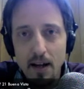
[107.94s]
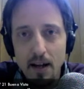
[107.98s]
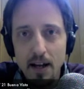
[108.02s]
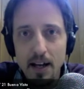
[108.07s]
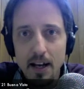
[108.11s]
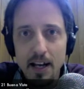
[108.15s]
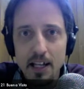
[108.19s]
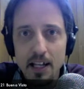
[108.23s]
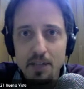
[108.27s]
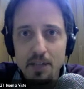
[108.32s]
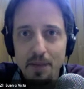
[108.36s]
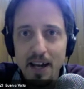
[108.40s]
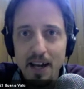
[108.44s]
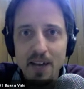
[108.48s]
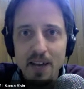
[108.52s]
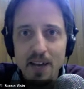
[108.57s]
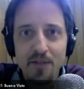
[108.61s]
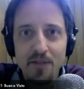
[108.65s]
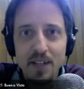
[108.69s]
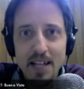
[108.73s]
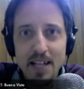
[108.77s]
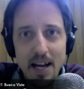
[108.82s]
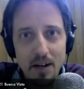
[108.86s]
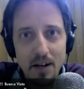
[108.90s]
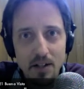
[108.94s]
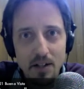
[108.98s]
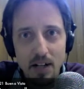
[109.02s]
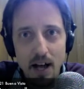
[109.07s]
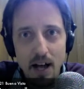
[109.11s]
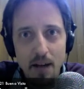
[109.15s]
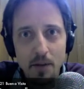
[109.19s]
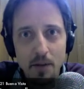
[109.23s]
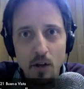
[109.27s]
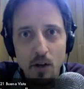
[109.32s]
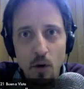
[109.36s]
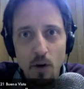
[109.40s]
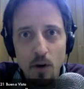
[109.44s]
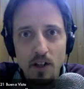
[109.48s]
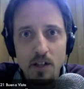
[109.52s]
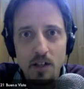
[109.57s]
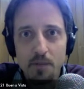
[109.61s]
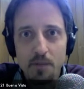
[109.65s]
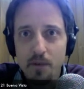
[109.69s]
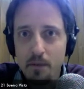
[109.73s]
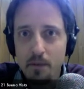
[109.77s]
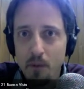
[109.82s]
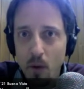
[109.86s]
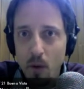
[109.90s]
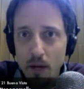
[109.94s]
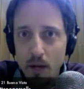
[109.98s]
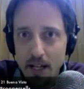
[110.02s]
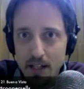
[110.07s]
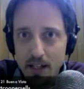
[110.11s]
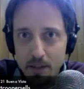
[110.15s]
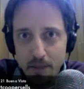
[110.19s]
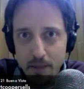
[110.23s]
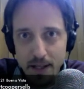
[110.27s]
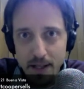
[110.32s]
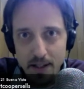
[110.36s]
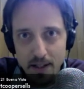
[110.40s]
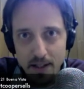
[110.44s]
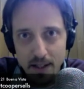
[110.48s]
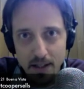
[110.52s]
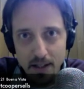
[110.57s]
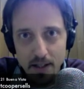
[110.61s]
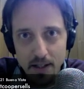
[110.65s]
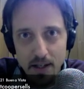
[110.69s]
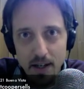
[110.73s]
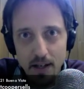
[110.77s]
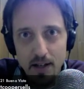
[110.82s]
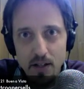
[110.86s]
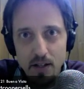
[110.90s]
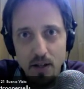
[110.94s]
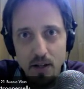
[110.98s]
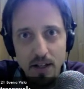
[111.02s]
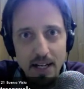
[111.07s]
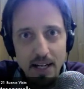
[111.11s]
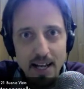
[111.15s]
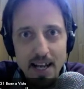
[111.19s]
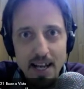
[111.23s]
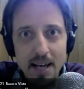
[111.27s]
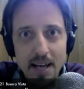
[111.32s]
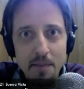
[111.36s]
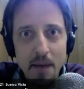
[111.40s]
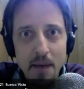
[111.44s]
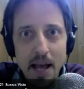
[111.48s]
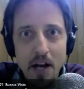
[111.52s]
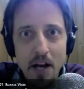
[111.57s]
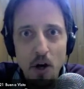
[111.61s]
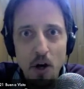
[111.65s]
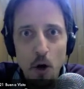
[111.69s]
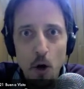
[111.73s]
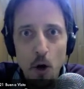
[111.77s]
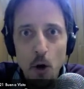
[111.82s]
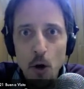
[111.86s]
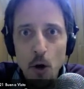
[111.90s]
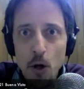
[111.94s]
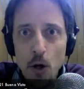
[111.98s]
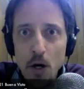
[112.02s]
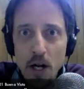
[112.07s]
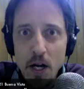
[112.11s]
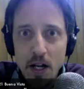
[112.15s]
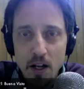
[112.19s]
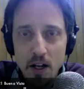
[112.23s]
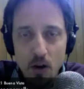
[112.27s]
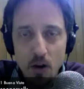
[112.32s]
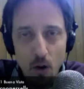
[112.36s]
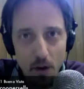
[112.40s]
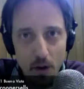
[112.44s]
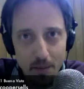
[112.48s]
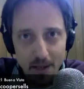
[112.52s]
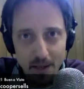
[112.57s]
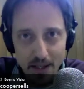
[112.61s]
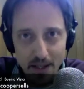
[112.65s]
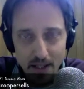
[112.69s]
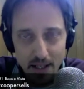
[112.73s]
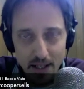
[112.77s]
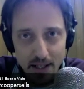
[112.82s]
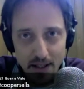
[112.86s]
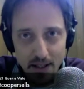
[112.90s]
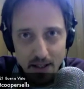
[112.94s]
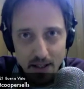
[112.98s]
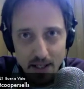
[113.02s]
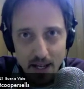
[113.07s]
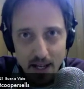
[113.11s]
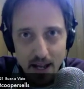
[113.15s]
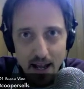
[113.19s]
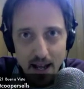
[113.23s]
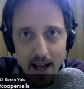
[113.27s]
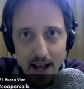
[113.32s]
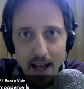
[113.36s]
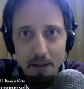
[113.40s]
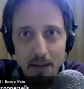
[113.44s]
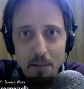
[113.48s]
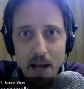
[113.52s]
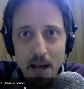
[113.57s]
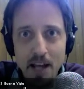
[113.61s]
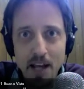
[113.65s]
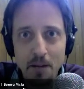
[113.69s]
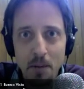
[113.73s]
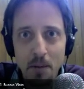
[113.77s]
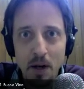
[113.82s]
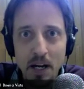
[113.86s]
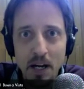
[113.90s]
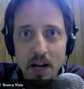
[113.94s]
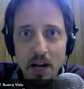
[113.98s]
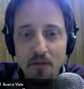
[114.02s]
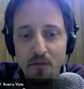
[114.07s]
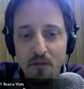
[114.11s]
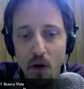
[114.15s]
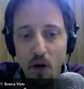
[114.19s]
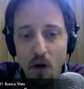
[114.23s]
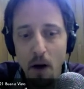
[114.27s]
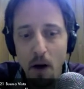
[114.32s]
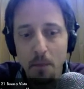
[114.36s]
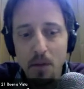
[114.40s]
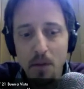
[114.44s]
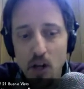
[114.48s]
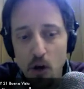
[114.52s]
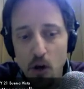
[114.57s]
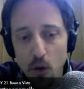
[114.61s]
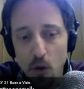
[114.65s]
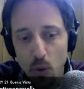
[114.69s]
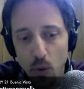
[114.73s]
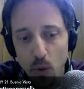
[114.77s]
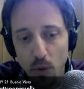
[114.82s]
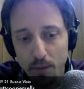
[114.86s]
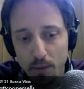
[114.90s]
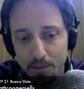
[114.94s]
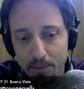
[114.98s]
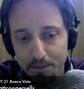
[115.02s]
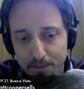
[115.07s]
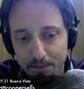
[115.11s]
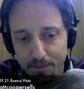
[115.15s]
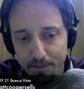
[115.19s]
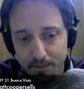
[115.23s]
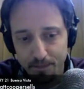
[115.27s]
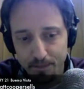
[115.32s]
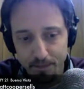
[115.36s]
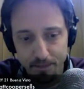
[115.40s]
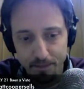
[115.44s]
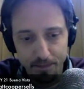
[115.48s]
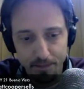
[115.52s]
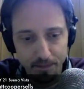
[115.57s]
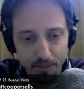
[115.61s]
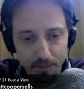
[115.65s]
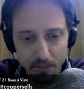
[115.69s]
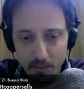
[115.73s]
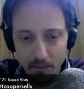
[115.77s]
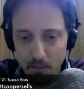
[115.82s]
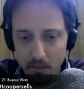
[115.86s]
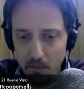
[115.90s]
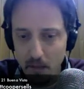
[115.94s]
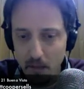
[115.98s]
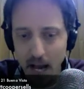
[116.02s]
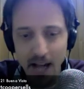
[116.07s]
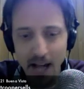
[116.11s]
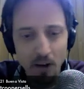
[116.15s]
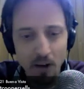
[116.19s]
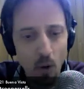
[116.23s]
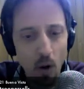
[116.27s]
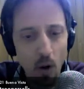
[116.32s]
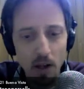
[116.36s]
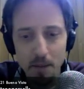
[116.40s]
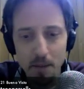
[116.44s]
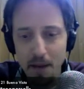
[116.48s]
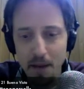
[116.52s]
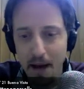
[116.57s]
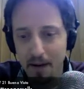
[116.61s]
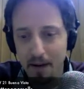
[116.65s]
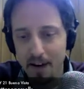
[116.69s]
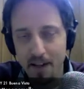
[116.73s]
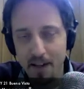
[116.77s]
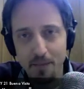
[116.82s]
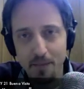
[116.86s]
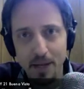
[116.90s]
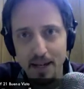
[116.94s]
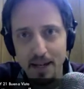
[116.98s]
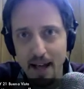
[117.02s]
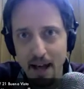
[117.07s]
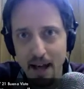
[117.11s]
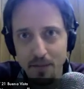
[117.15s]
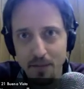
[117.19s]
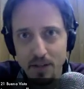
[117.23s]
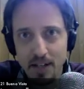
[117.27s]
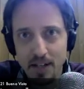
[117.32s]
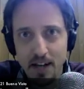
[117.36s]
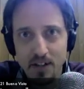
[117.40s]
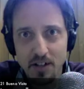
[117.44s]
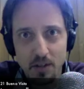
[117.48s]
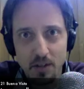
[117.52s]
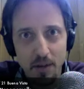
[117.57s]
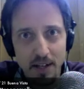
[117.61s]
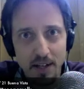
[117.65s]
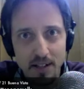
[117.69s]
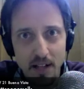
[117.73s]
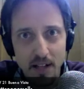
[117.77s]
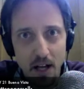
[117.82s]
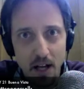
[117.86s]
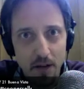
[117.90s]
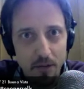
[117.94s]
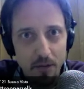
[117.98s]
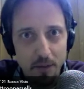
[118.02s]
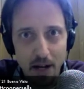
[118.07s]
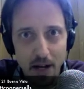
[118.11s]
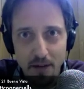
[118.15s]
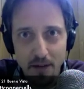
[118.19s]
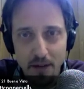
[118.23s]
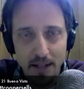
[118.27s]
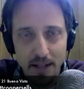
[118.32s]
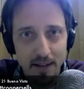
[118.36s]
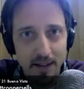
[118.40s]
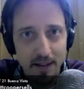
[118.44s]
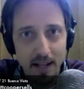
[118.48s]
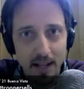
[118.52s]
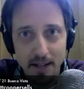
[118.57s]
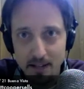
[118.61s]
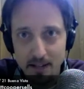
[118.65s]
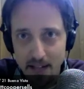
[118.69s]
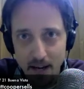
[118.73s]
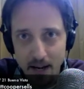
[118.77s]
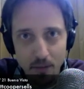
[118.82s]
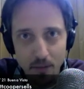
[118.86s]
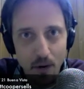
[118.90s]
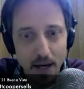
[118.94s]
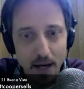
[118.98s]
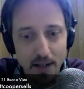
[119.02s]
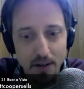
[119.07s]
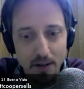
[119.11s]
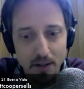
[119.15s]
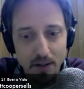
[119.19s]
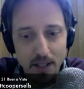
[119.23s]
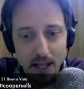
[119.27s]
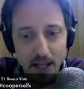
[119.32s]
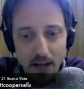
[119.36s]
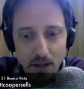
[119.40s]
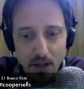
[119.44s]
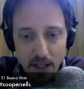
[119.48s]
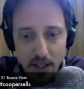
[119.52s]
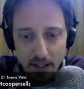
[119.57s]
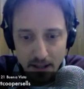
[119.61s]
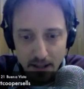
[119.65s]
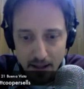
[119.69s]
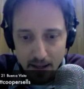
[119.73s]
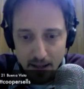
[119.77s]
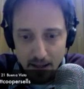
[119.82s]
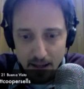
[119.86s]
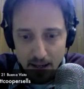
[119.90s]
He's paid for the airtime in order to promote his business so that he may earn your business and make money from you. I know all about it. I've been an advertiser myself. Matter of fact, on that same radio station.